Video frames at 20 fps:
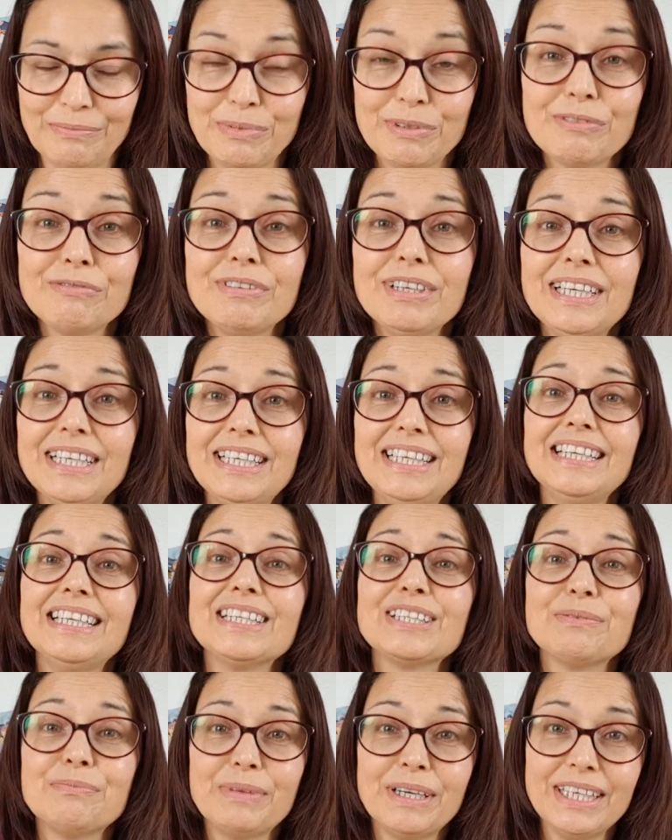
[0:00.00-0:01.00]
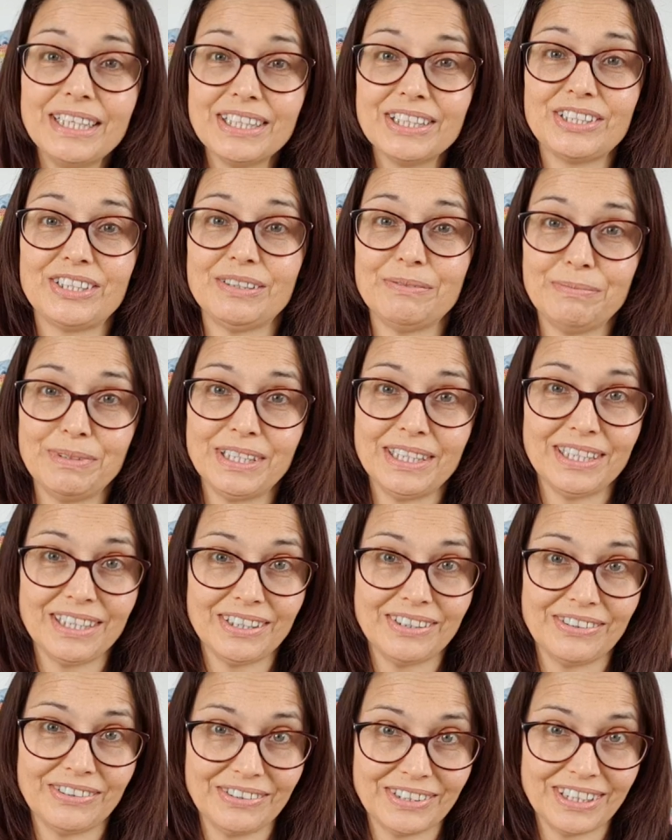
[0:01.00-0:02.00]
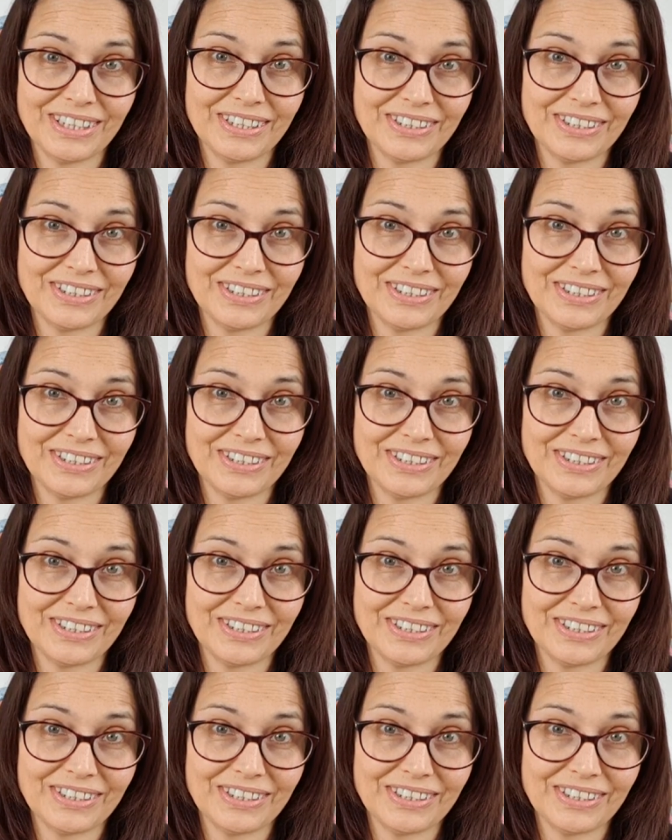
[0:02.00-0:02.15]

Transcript: but really it's me that should be in the naughty